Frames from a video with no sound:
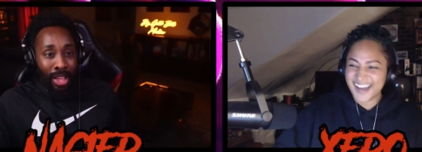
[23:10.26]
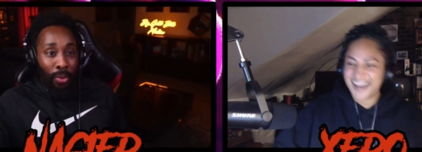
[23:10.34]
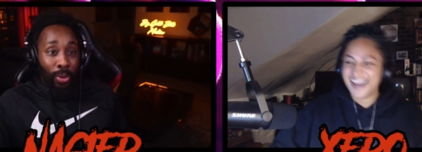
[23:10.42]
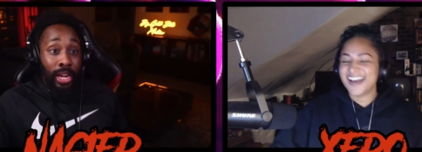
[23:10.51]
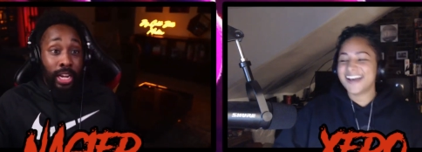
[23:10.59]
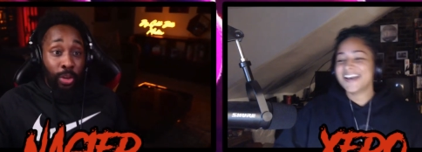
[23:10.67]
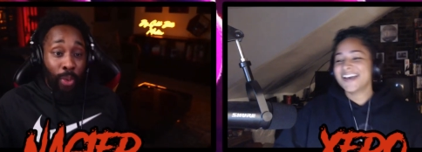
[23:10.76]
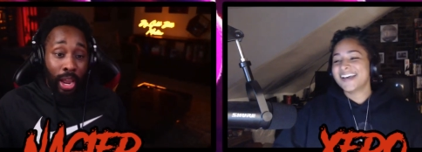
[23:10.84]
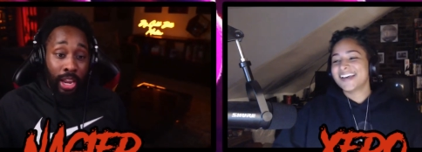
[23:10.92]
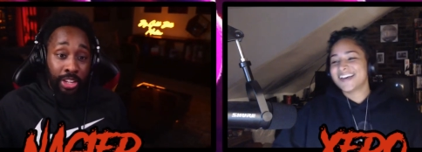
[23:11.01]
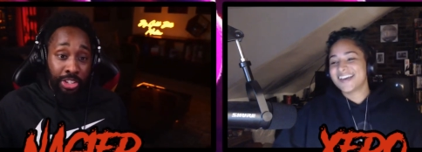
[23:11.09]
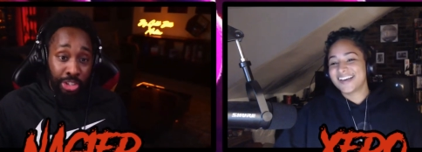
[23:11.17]

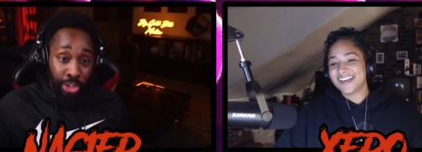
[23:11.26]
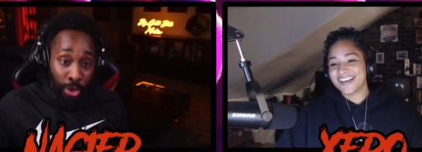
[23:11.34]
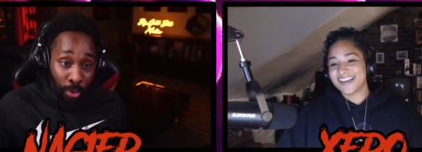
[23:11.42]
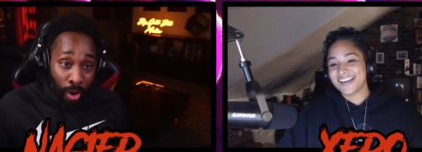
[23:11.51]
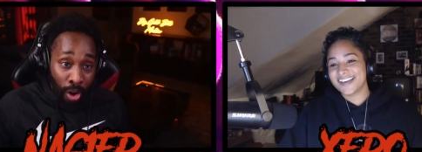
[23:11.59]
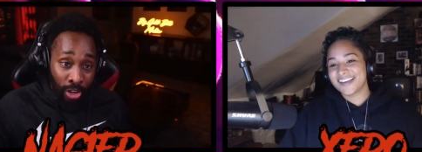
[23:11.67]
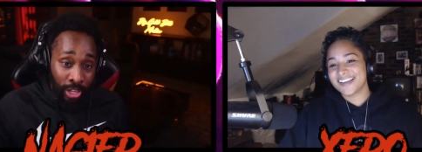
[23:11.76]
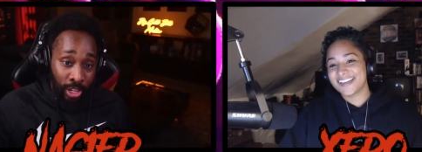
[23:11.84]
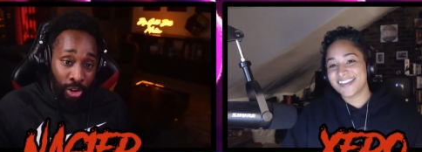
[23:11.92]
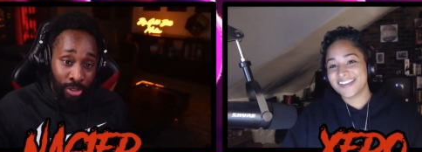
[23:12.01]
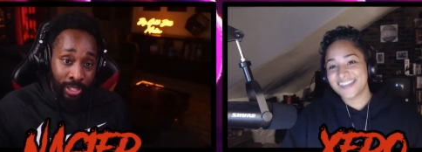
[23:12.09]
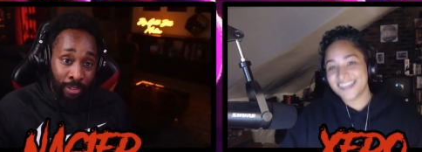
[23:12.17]
Speaker 1: anyway, you all can
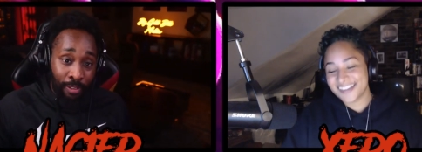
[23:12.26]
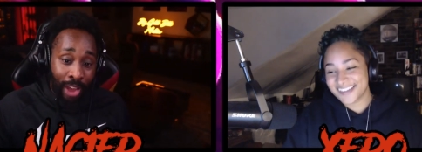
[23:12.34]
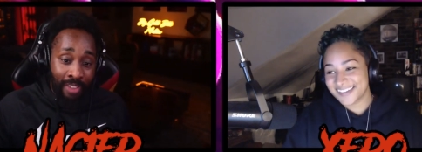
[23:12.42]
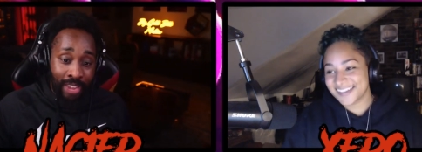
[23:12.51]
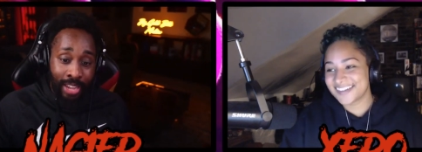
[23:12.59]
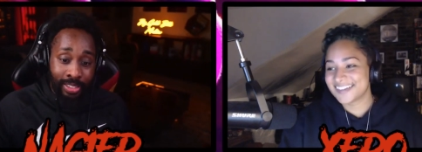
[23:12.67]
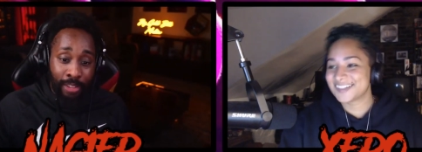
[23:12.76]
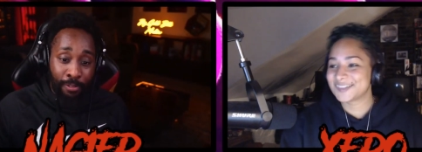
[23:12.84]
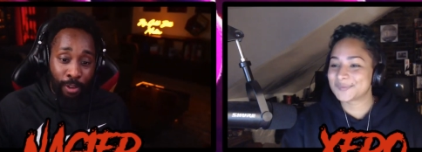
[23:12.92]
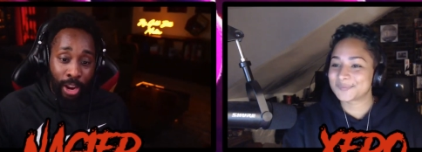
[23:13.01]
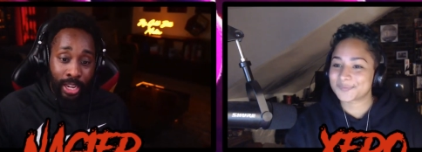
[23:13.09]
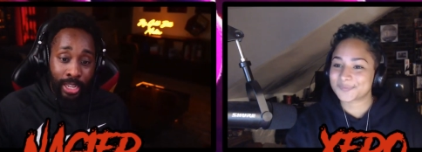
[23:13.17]
go see Five Nights at
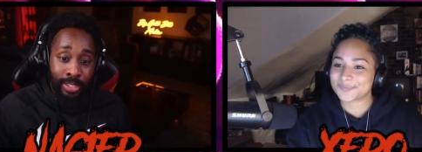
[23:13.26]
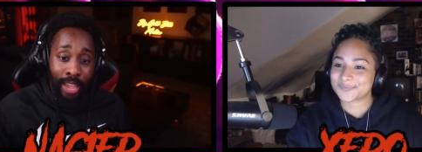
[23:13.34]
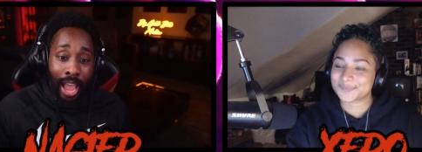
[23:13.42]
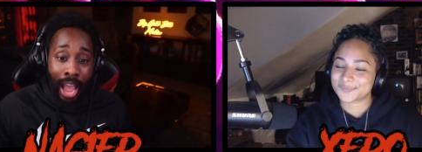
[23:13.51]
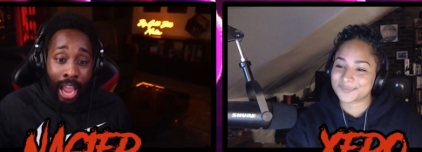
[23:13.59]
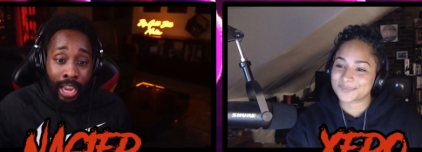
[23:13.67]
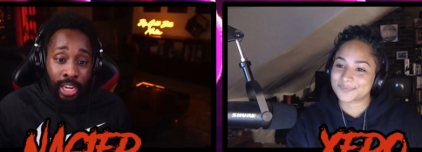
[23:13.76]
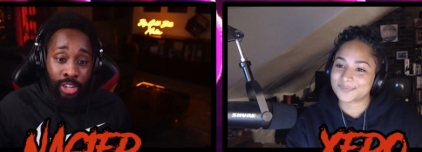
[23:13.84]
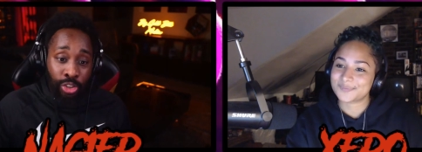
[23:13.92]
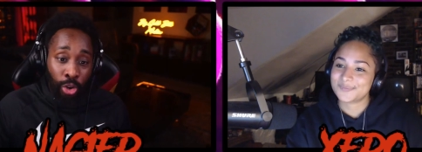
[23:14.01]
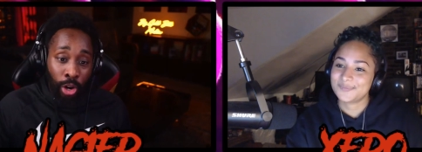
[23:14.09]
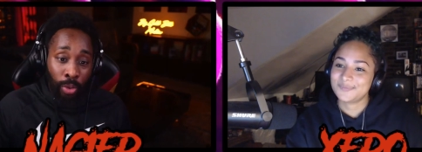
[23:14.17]
Freddy's. I
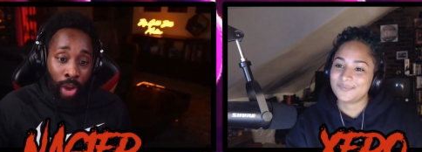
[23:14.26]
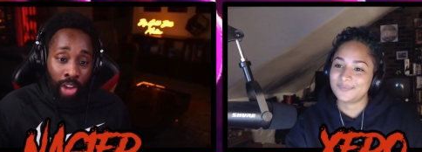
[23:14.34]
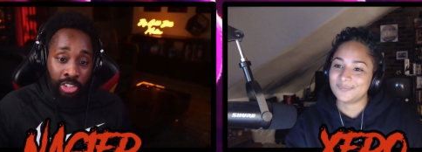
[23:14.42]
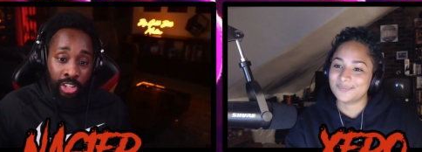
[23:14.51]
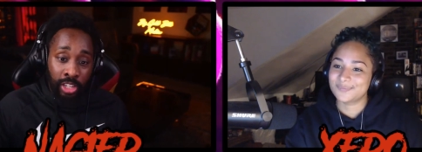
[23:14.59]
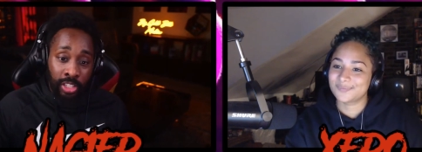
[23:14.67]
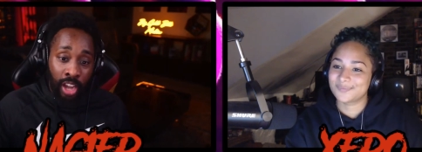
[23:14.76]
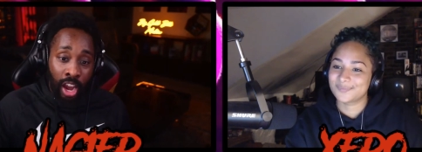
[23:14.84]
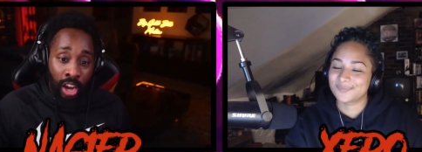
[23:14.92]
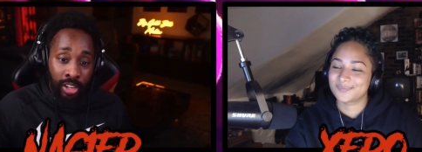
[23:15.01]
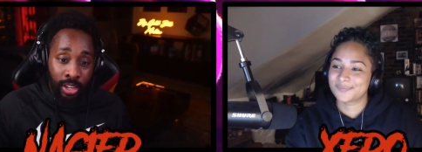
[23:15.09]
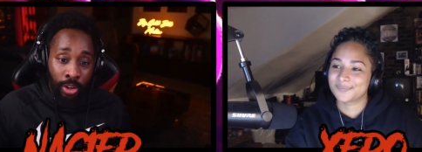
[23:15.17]
enjoyed watching the
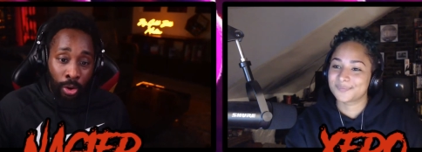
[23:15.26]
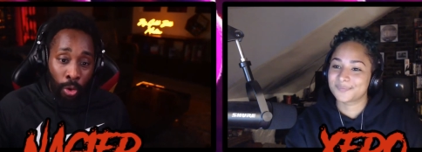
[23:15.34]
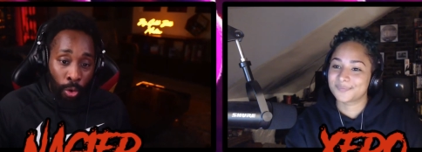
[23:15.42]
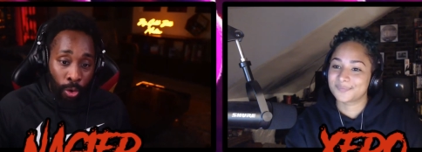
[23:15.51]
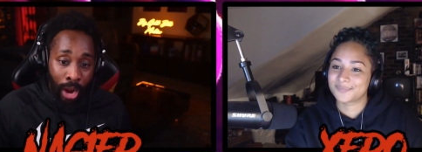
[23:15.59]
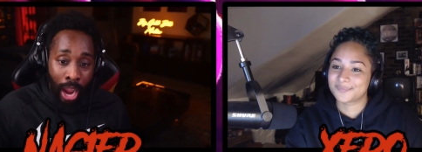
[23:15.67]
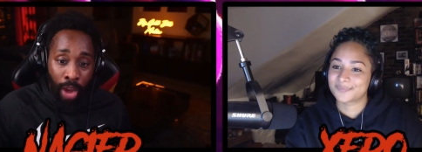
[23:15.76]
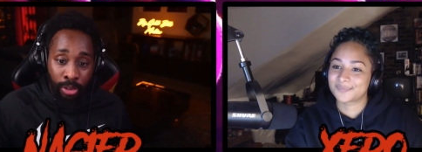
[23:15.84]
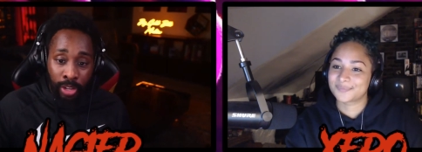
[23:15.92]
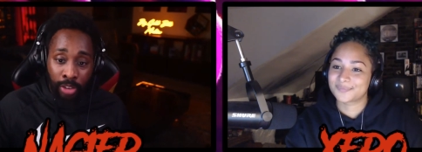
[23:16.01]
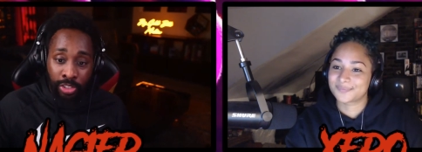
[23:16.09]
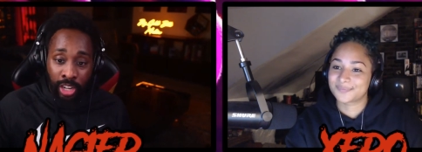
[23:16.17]
haunted horror house
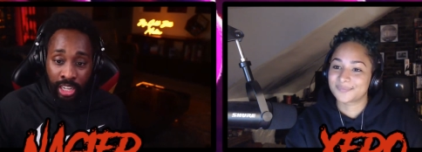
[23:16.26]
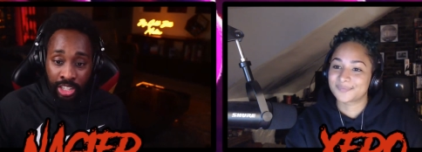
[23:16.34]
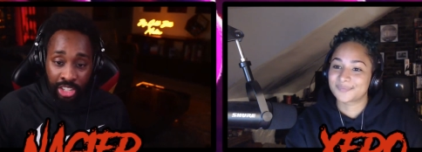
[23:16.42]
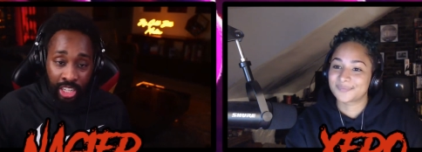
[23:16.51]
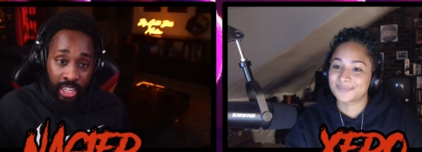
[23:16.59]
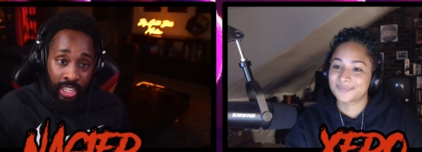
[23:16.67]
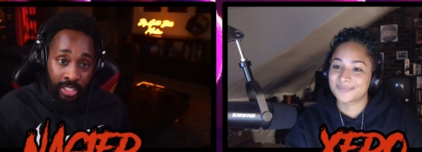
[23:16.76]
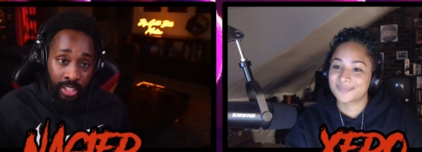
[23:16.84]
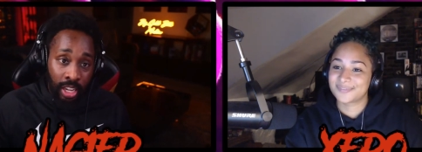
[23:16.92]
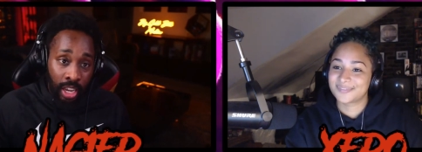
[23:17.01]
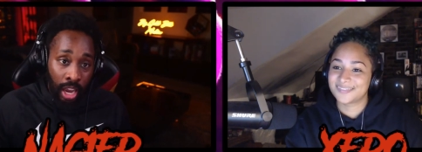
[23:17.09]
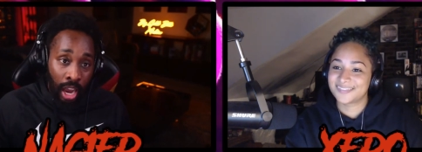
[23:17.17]
of Chuck E. Cheese,
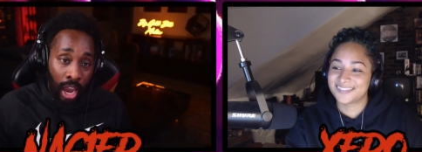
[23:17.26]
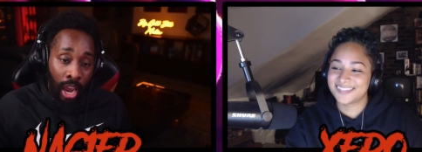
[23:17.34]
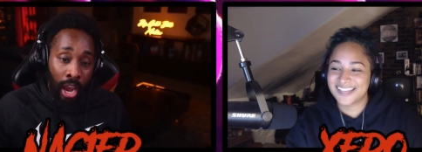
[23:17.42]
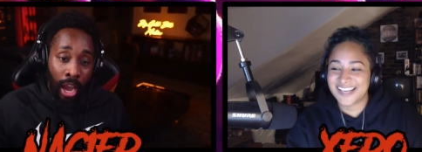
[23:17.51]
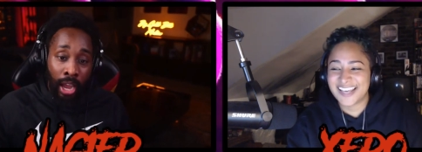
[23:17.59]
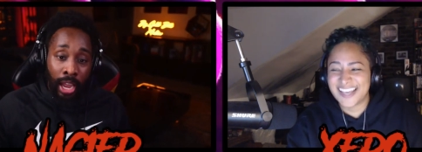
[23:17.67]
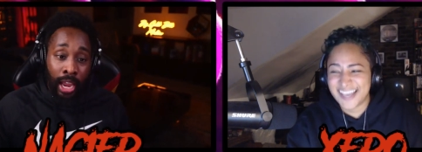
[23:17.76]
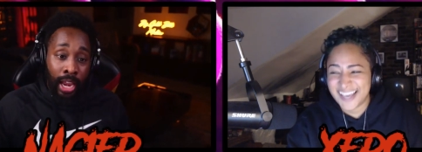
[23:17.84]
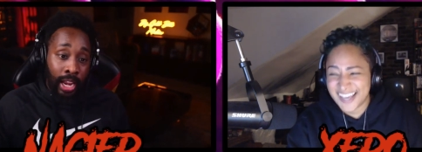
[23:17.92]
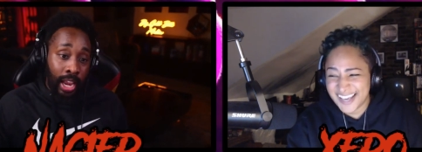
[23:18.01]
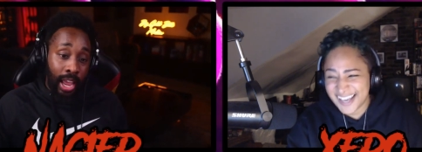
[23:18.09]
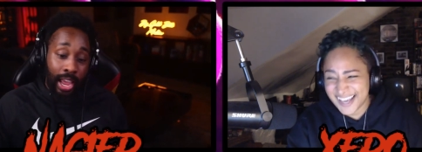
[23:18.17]
uh,
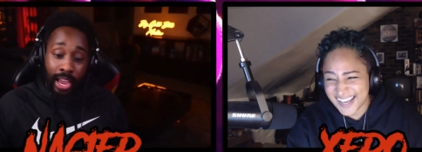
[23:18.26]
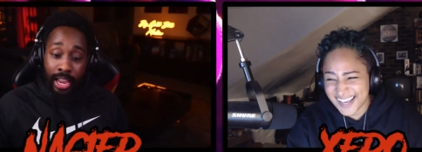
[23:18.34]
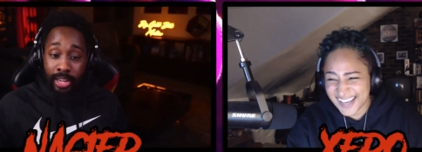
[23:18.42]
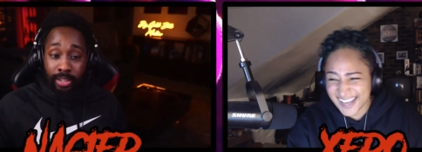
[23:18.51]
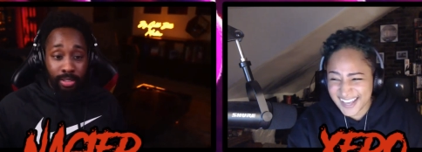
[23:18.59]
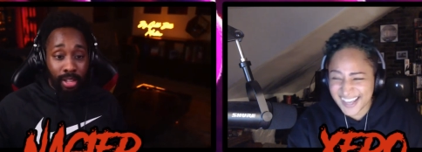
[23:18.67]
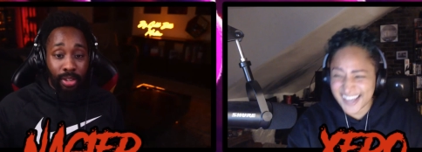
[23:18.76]
and, and